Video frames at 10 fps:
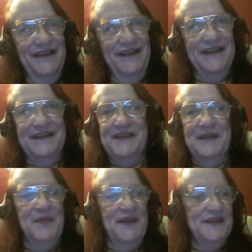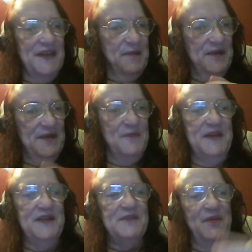And the same thing has happened to the
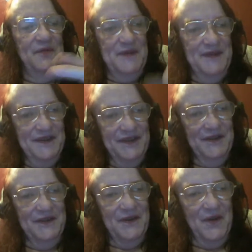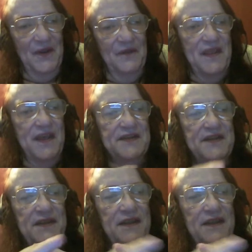peace movement and all of that.